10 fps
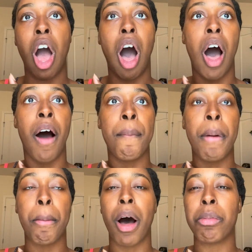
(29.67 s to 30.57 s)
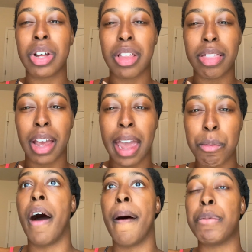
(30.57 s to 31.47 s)
Um, my mom looked at the
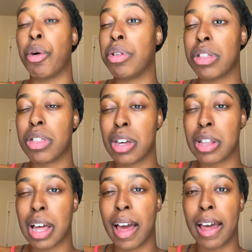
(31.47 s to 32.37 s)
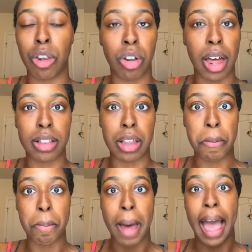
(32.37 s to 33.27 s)
camera. Um, the only thing that it looked like the
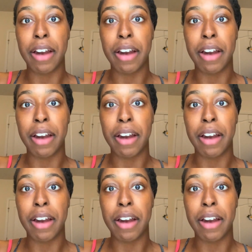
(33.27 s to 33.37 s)
mat